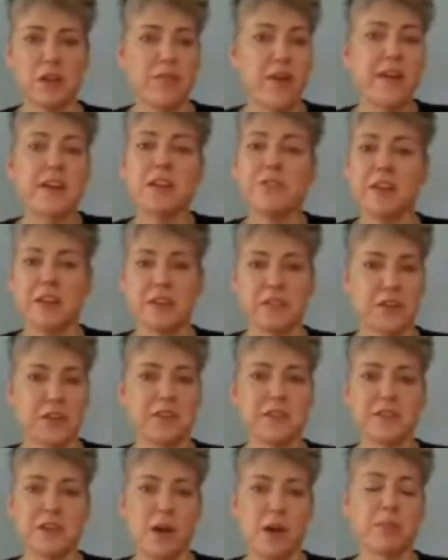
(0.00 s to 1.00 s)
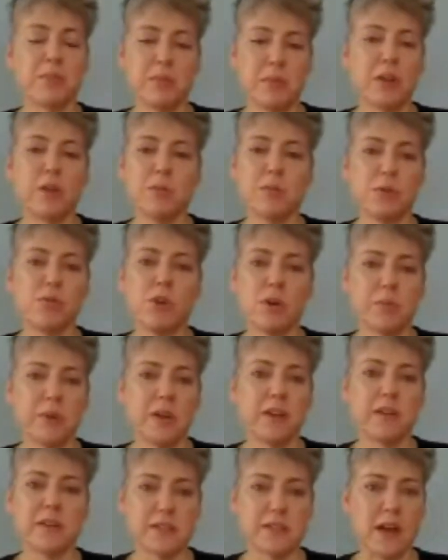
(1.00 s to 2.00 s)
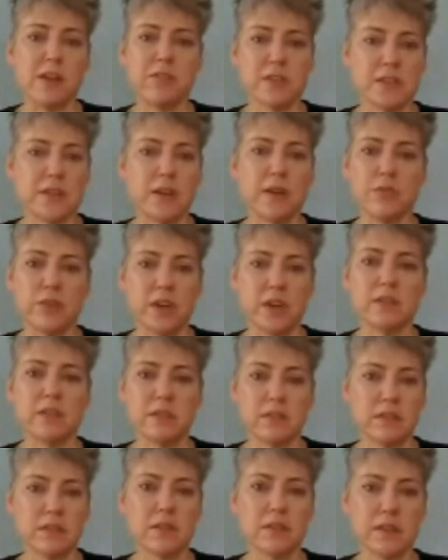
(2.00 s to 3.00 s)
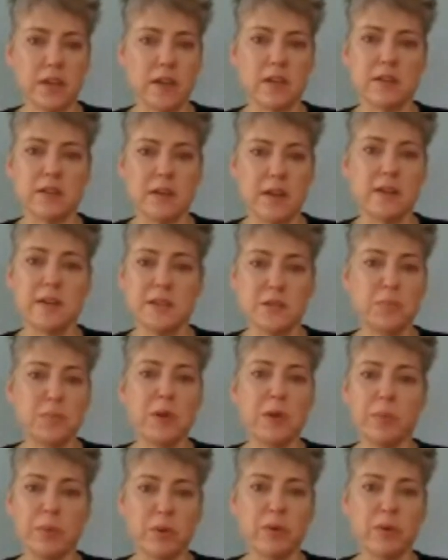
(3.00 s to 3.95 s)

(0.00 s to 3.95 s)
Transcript: If yeah. anything is going to stop global warming, it's Alan Savory. And, yeah. And, um,